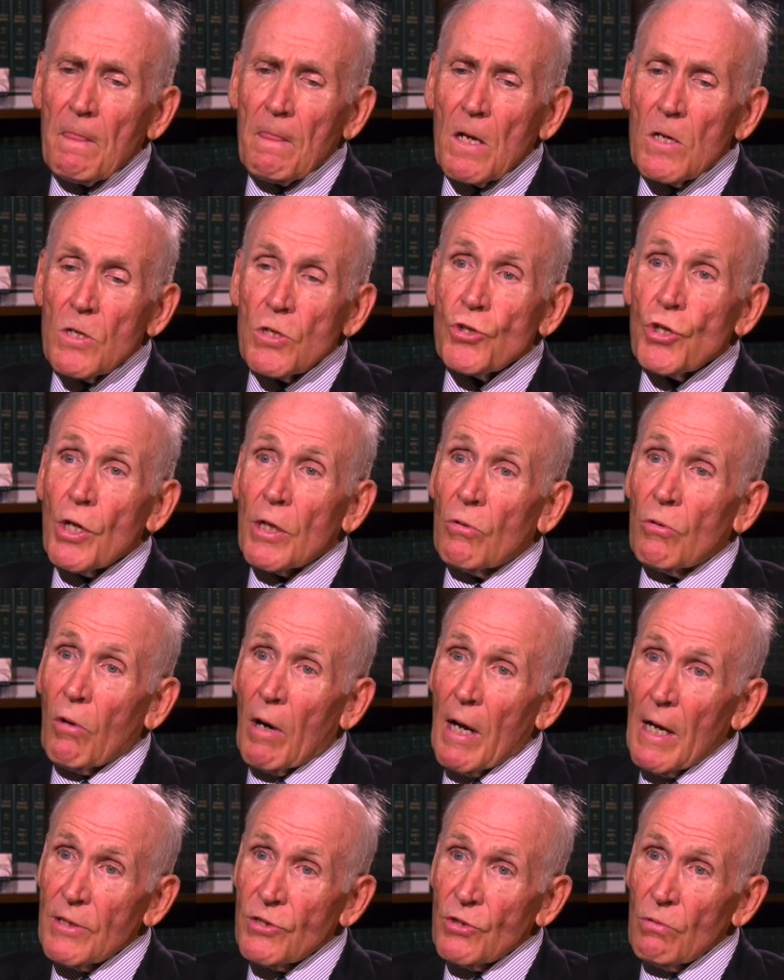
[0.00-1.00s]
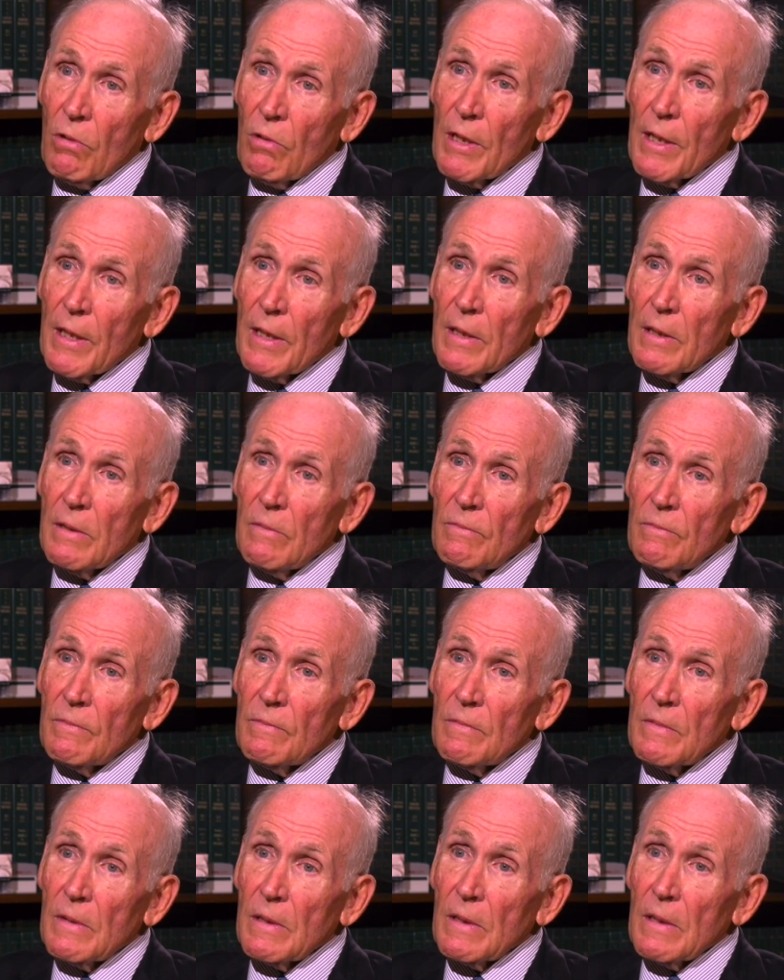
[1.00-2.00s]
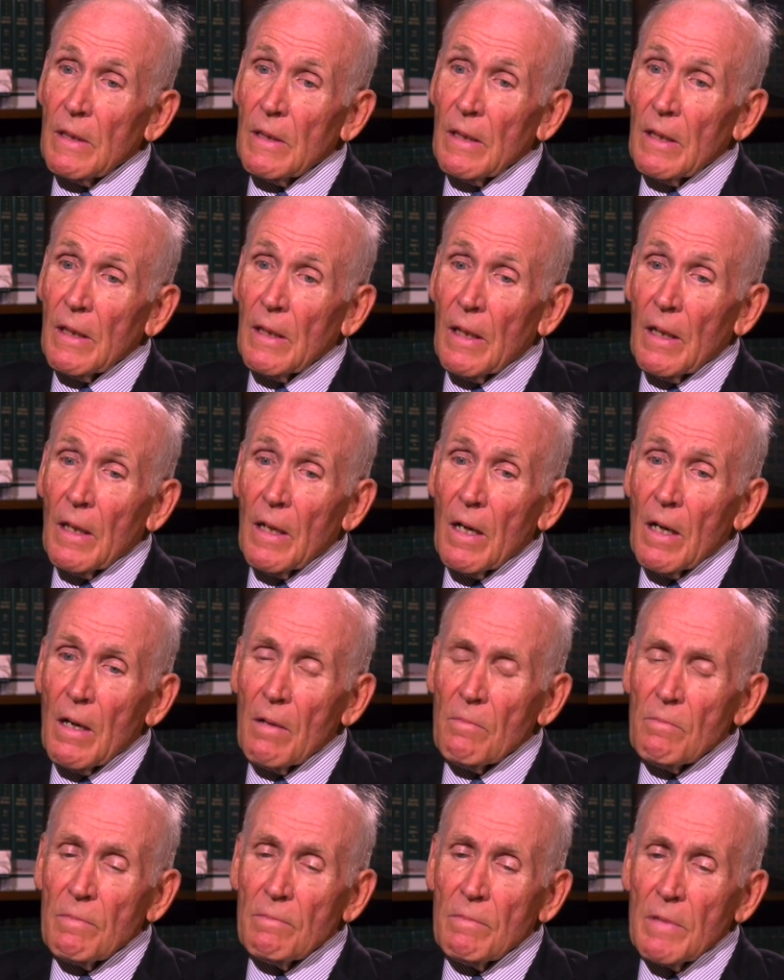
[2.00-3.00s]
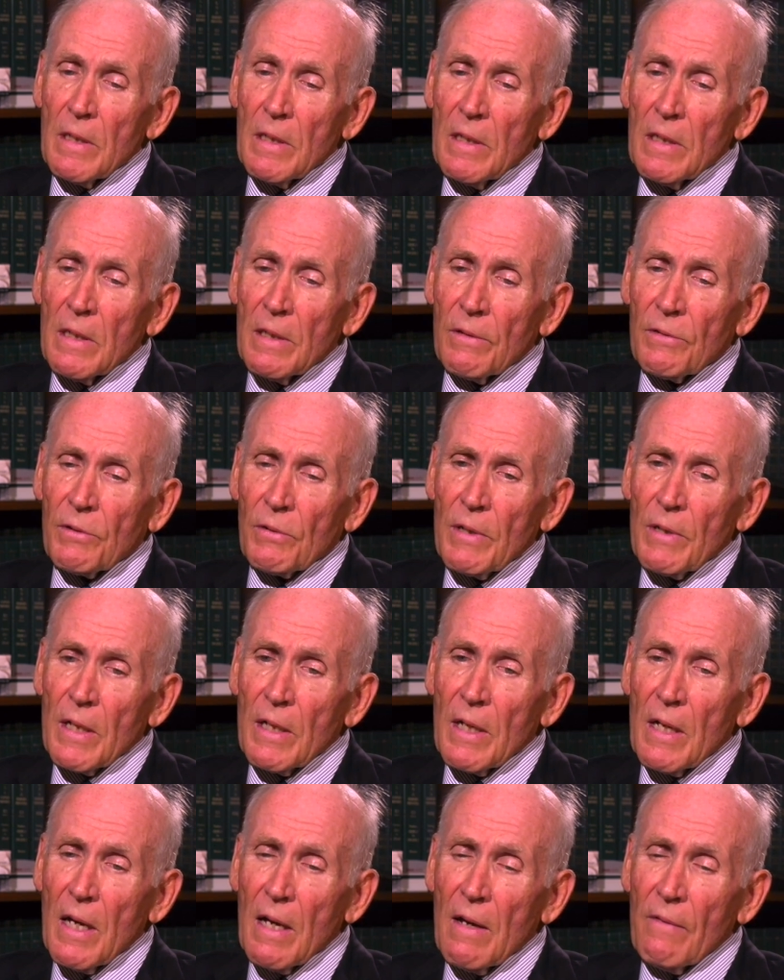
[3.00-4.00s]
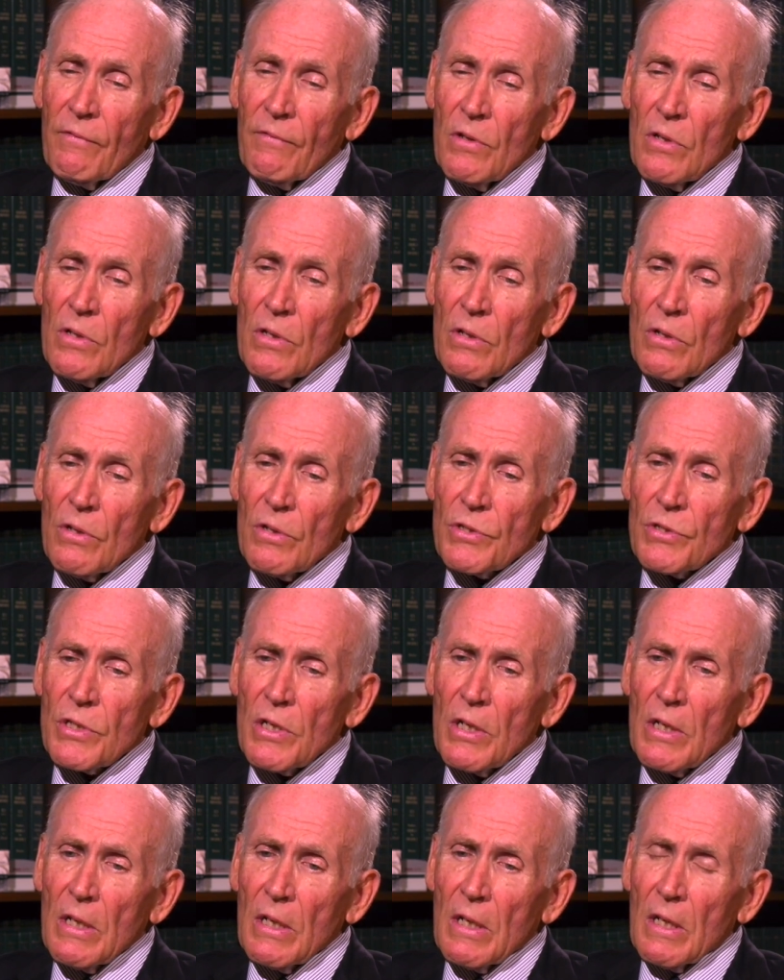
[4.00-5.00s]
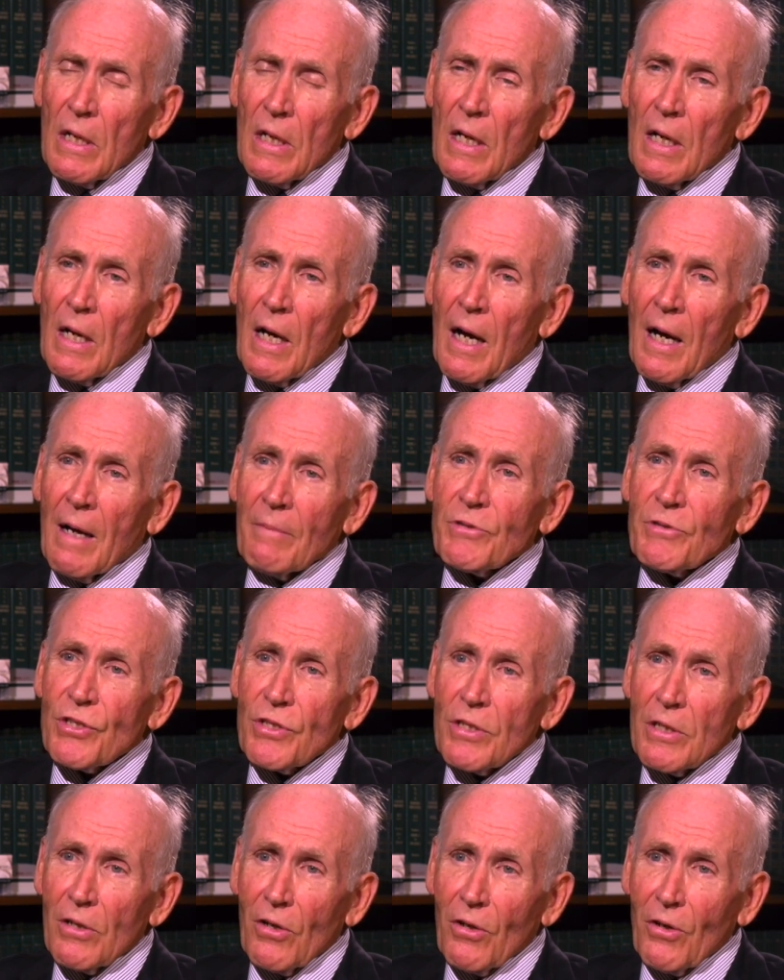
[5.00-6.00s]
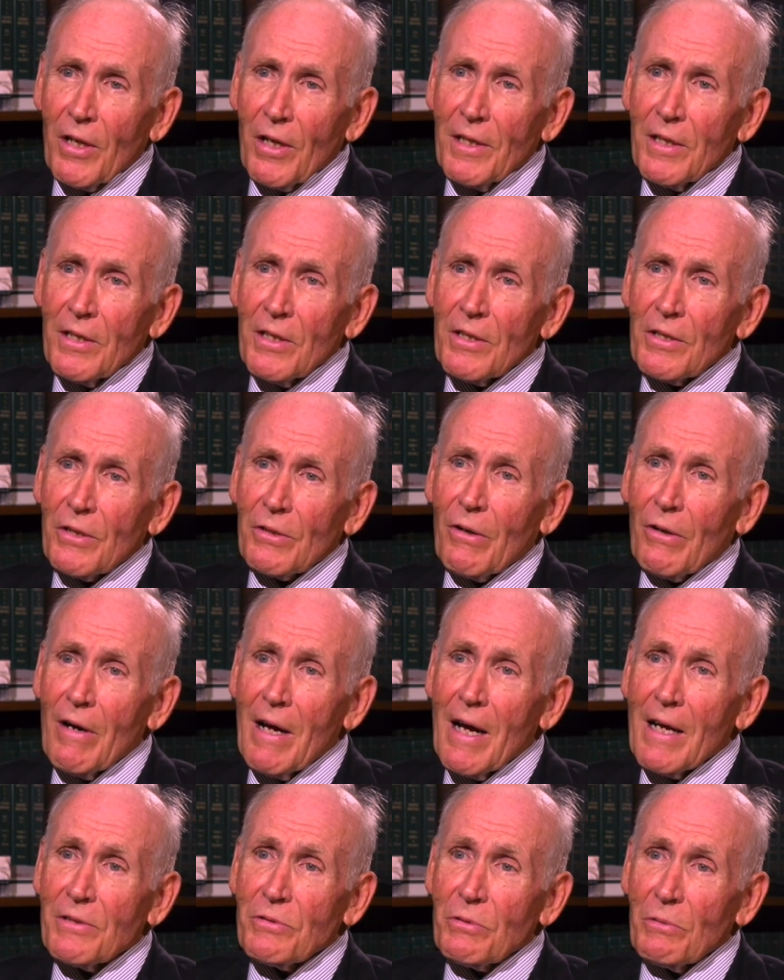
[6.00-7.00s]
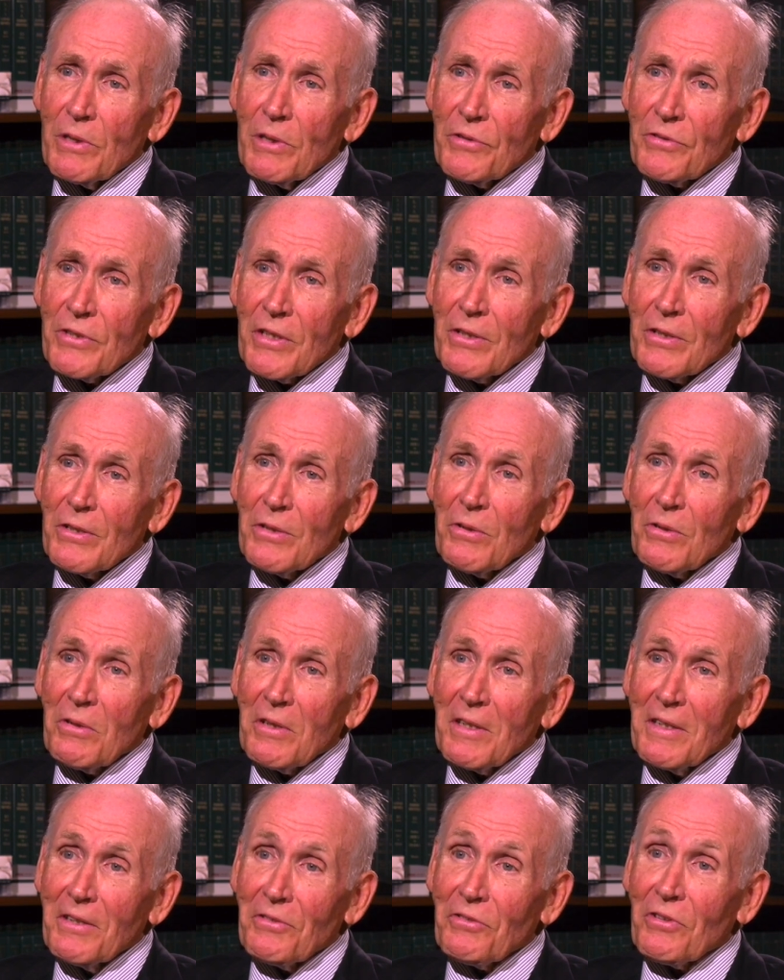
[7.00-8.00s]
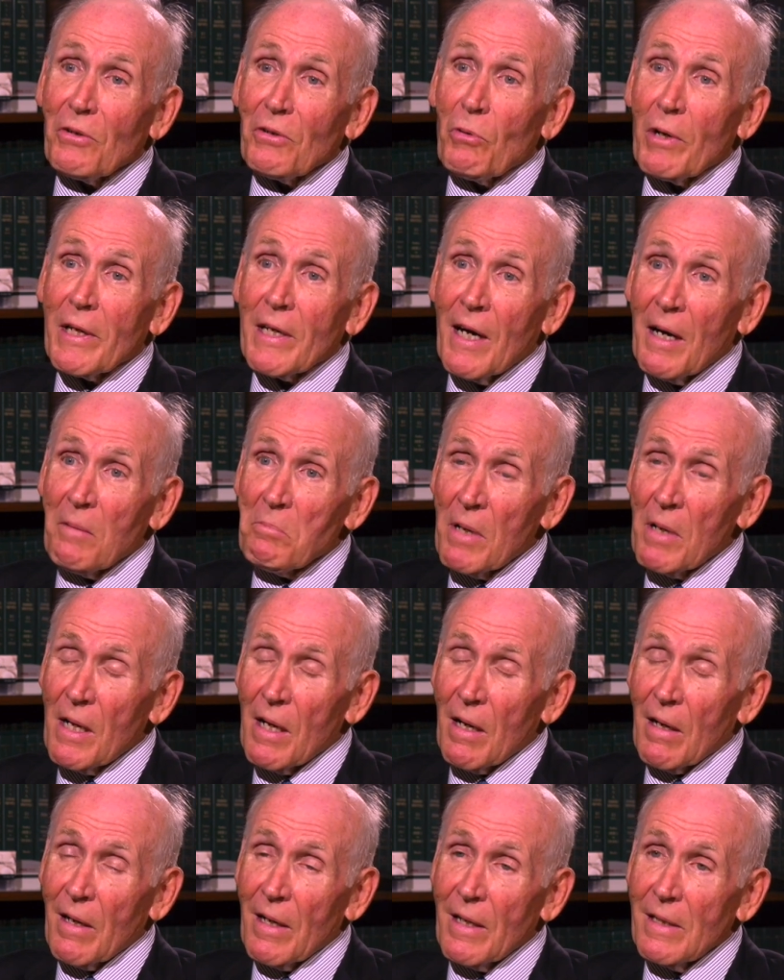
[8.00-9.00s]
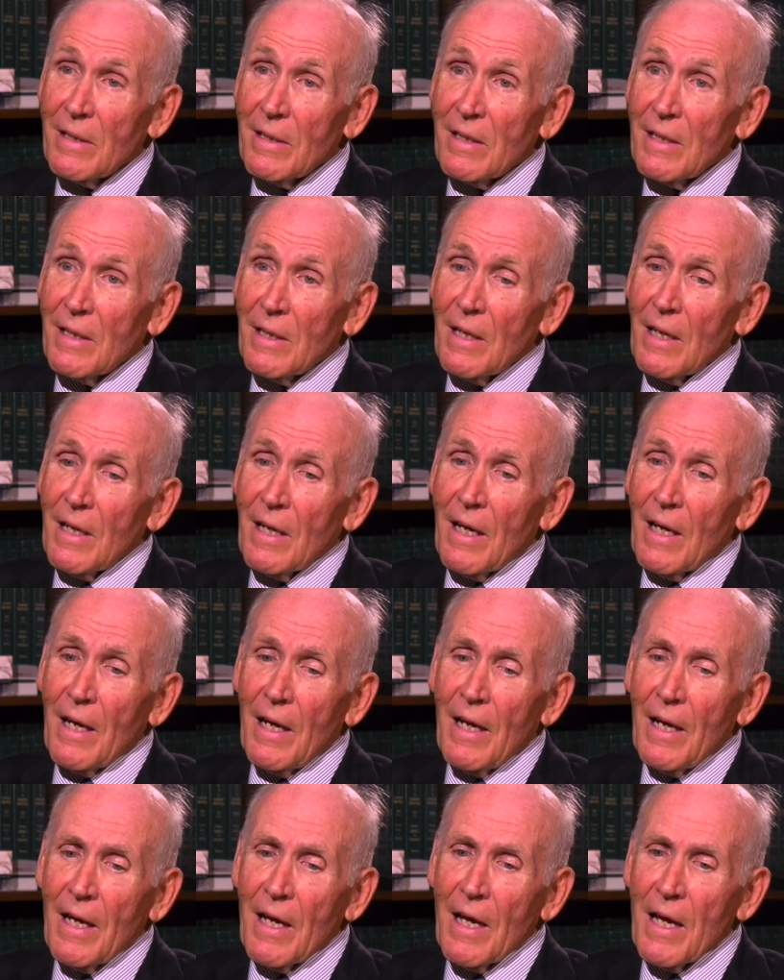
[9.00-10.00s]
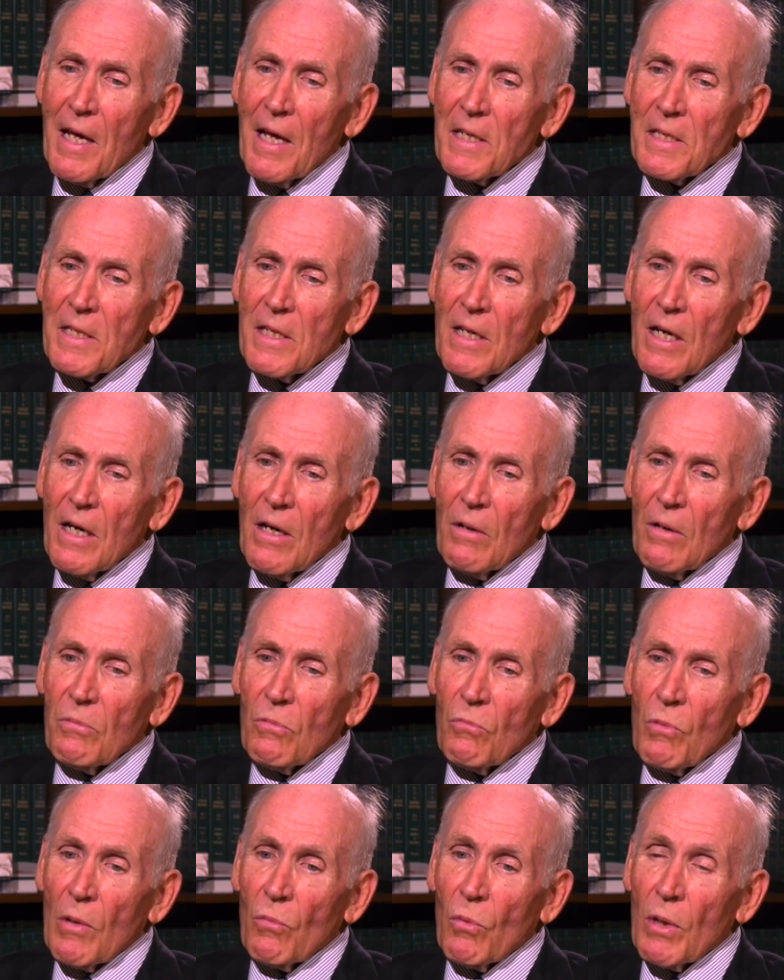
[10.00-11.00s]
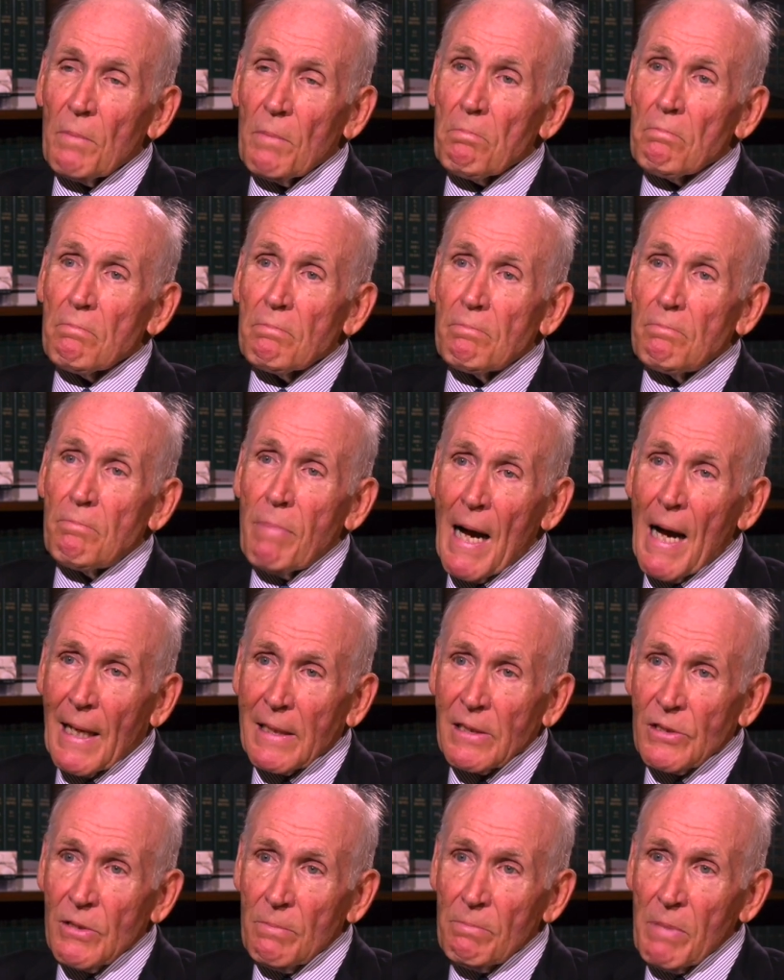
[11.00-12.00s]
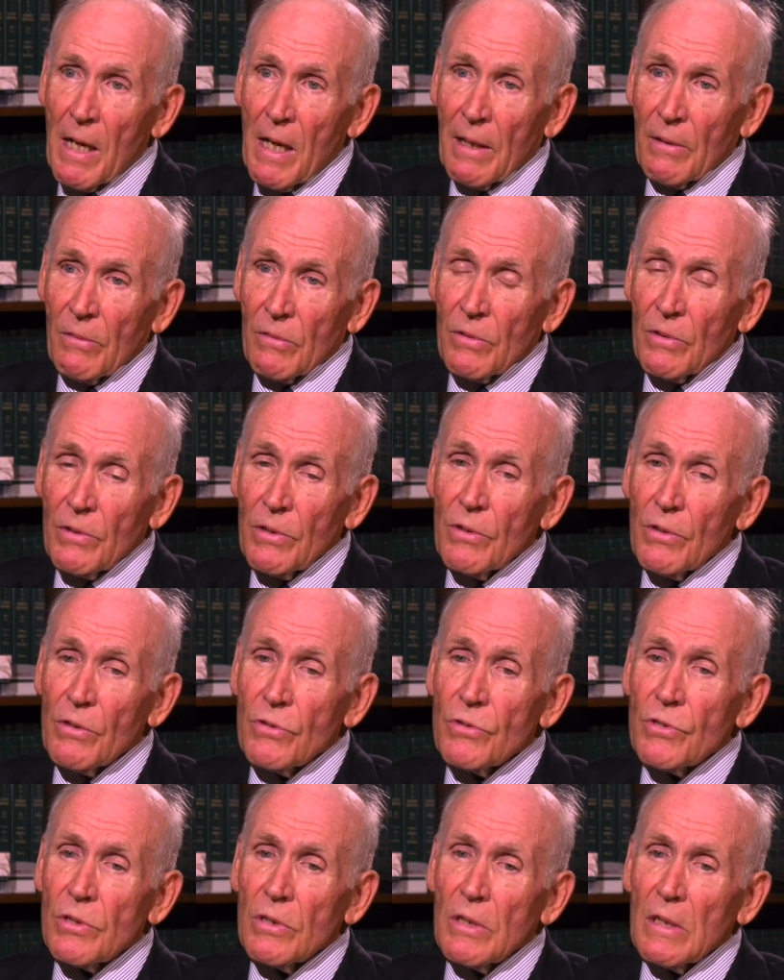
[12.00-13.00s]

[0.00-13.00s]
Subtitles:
She graduated in 3.5 years. I'm still in undergraduate school, and so we got married. And we went back to Baton Rouge.